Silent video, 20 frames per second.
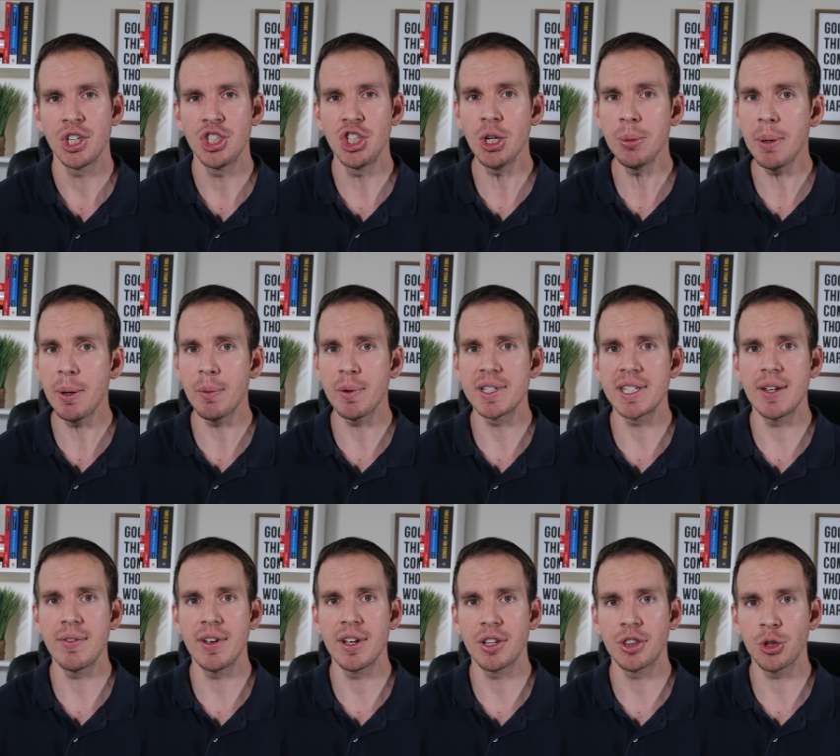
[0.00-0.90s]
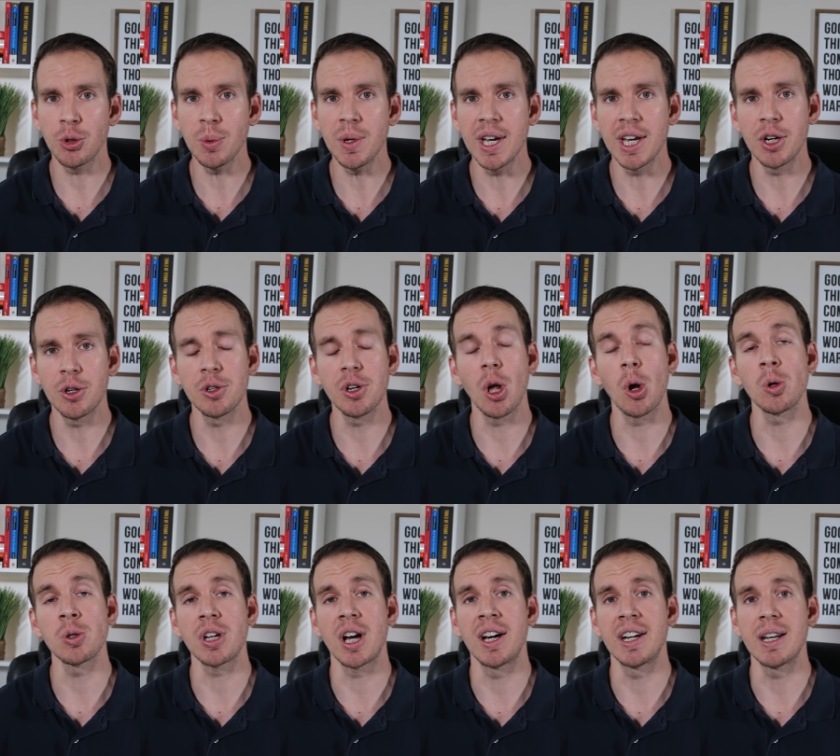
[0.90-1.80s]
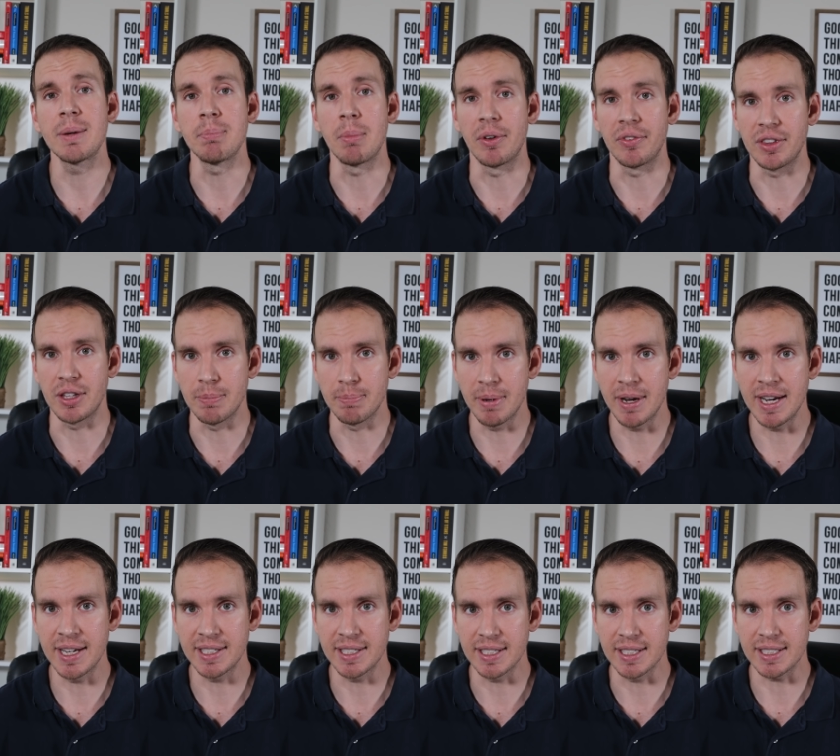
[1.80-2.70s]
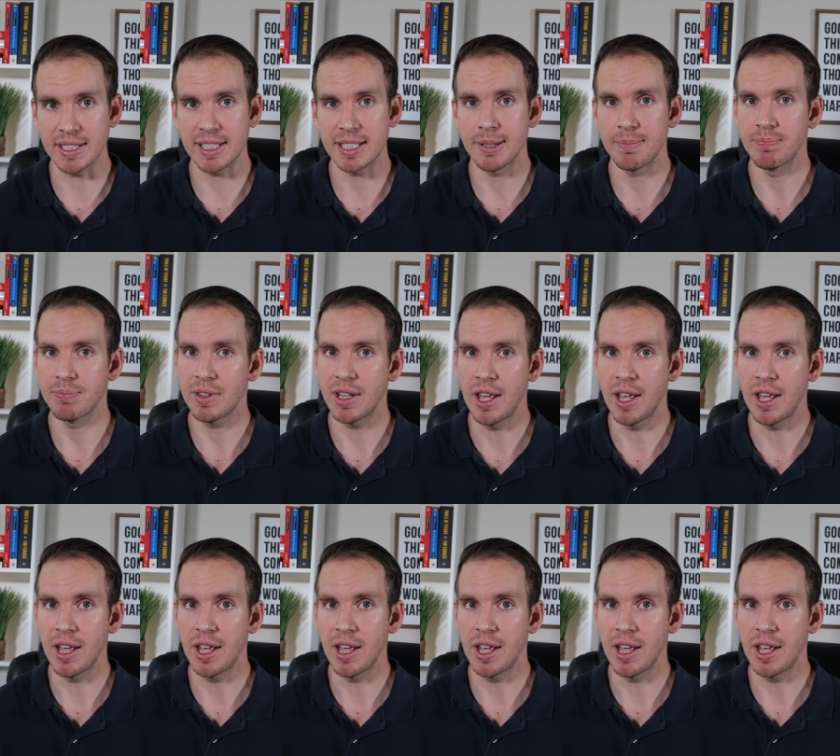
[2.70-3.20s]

you'll be receiving $300 on a monthly basis.